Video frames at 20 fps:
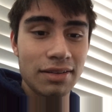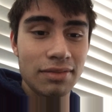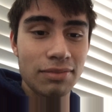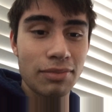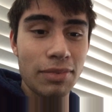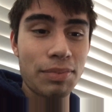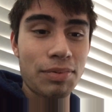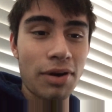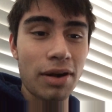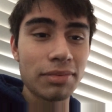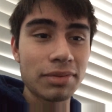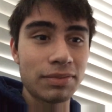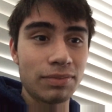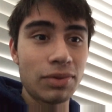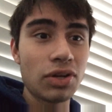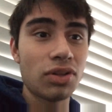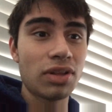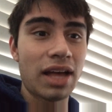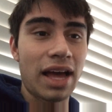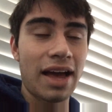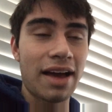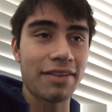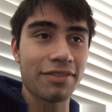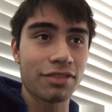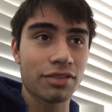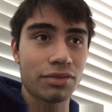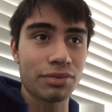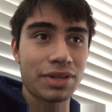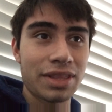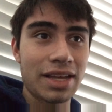we probably will
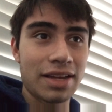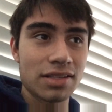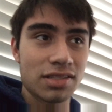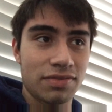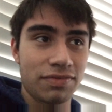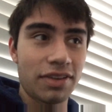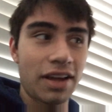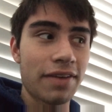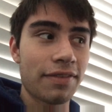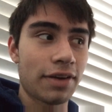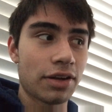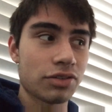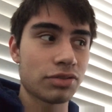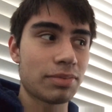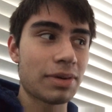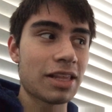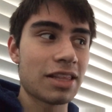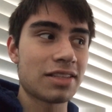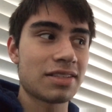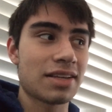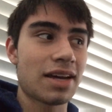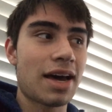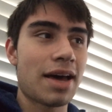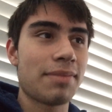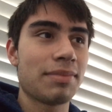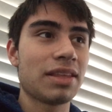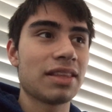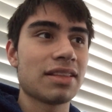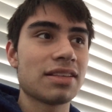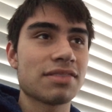have three thousand five hundred by the
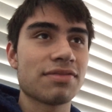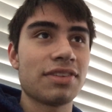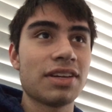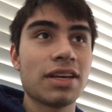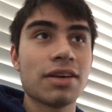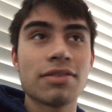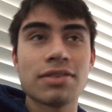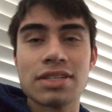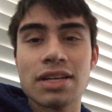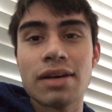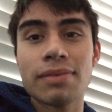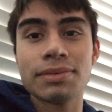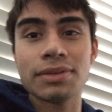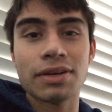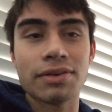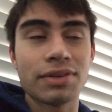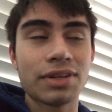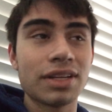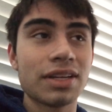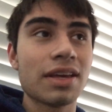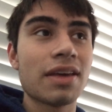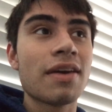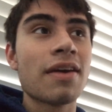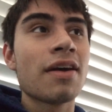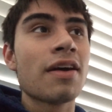time that this video is uploaded.